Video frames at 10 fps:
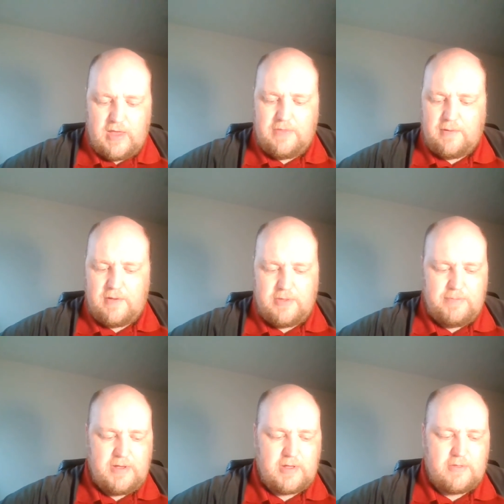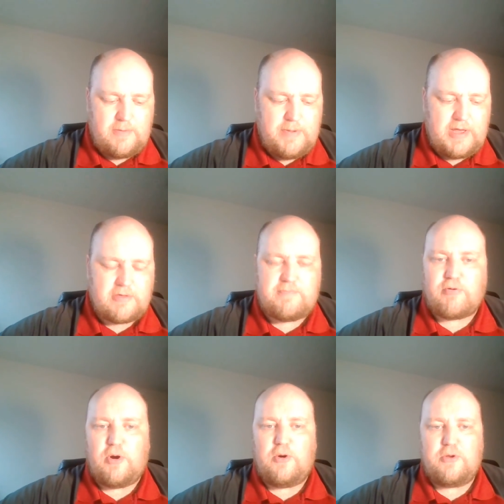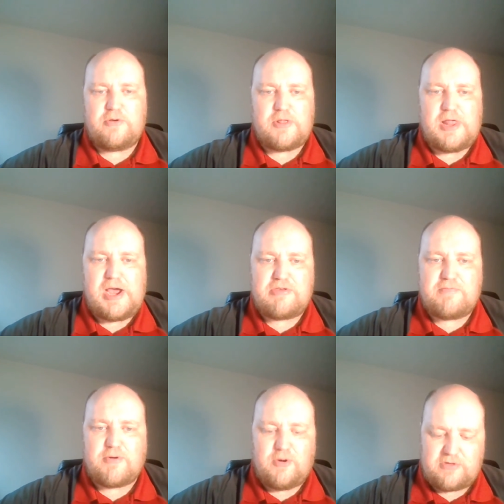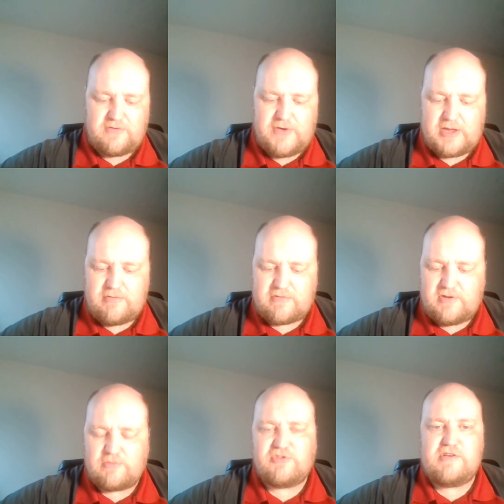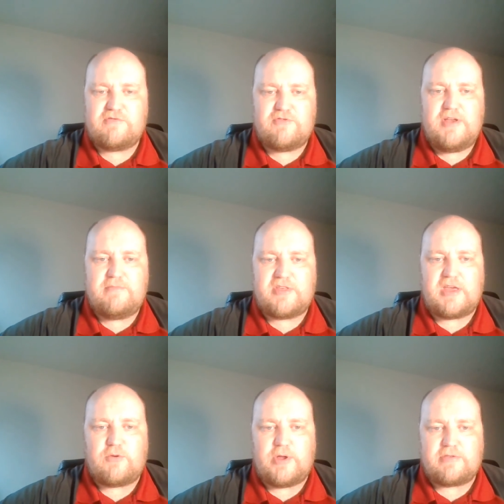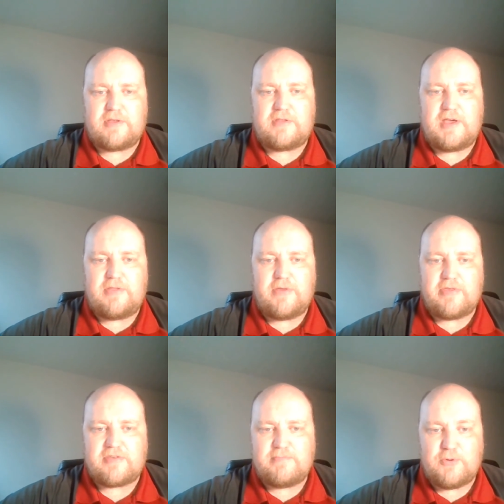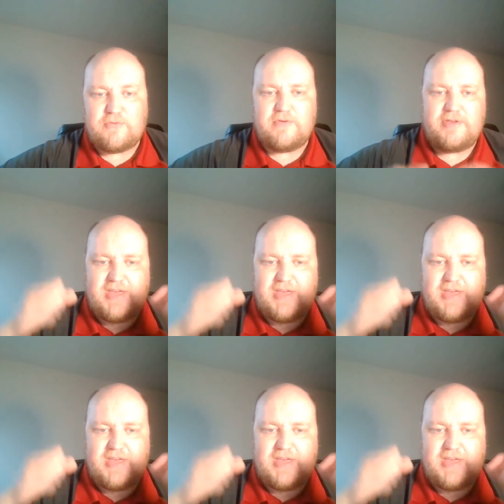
And the the big the biggest pro, the last pro, is the fact there's no dream sequence at the end of this movie.